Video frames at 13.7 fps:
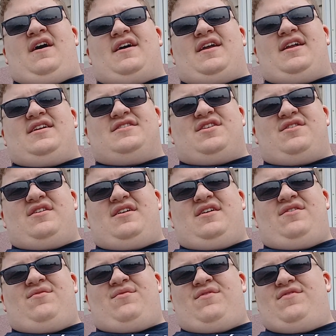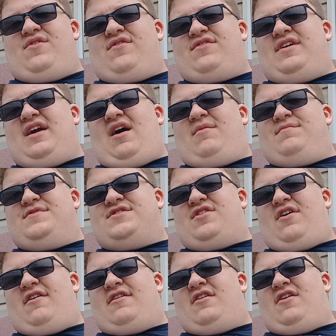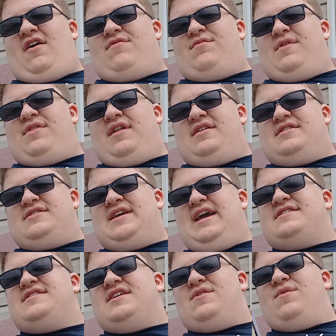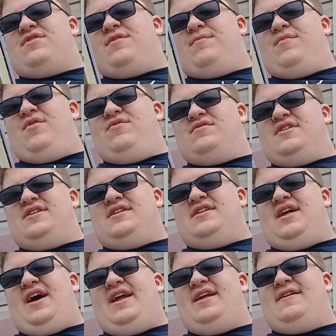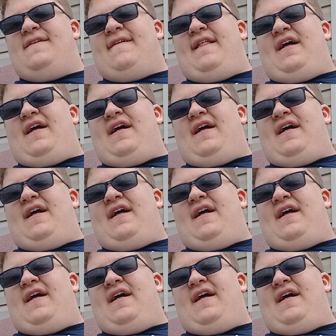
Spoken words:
get into the review of the album, starting off with "Dancing with the Moonlit Night."